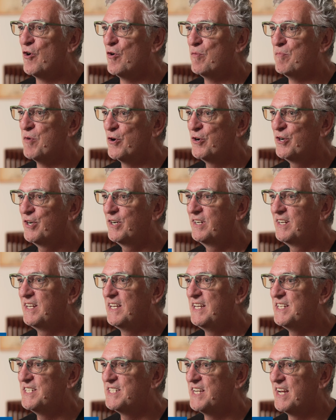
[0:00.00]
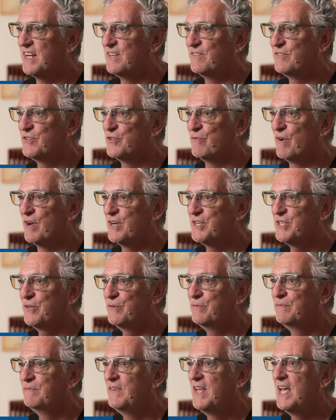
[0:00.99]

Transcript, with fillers: homeowner, east end of Toronto.